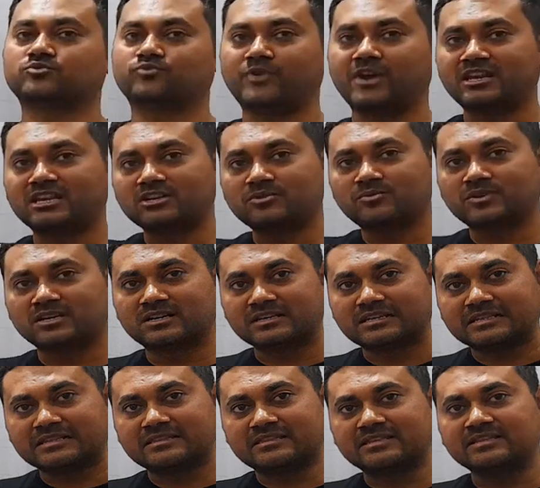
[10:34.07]

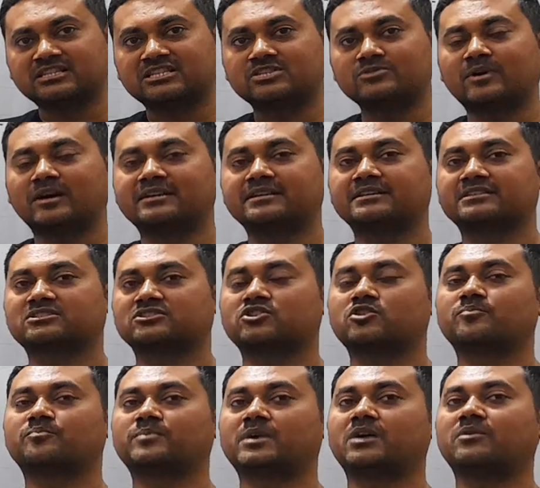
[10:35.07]
Wherever this division
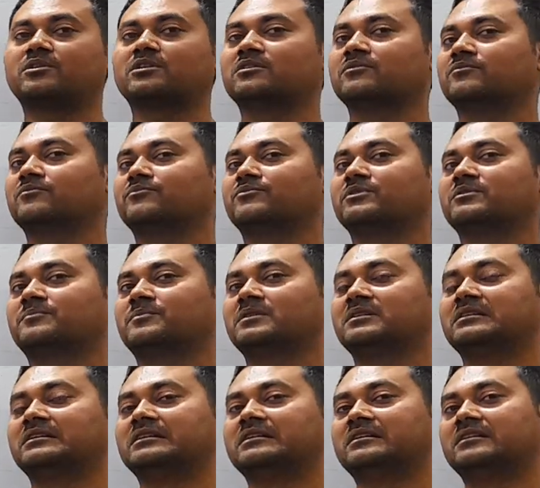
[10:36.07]
of power will
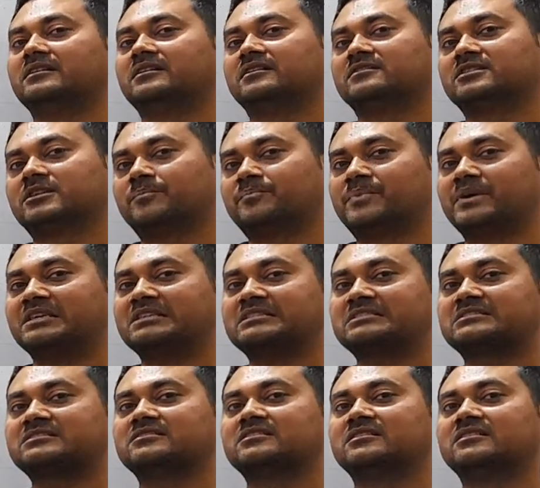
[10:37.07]
be the
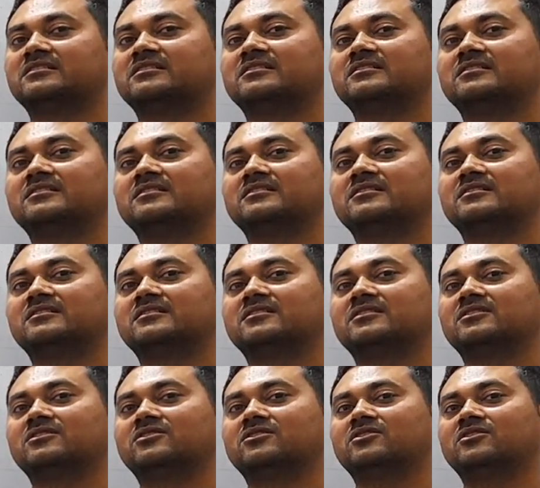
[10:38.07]
best
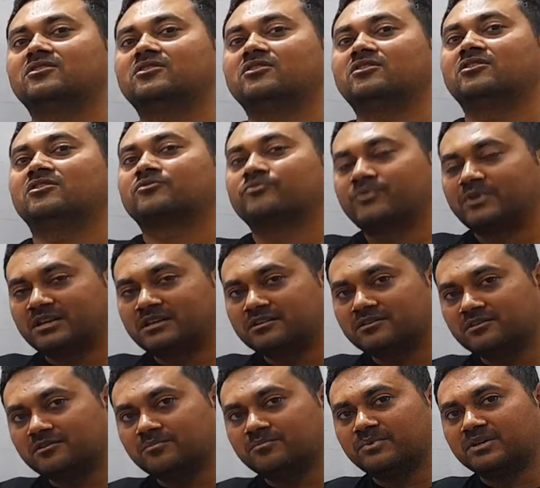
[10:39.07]
or
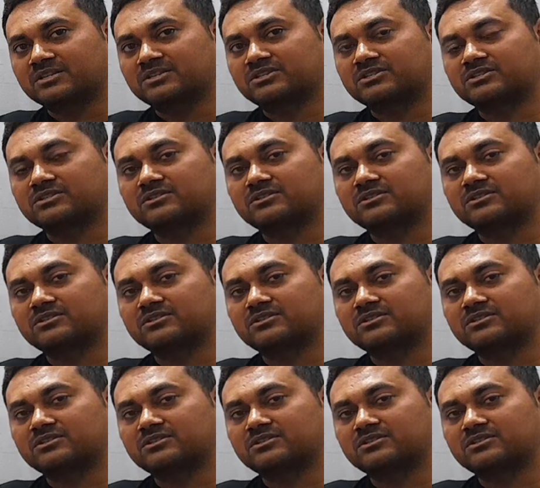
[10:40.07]
very much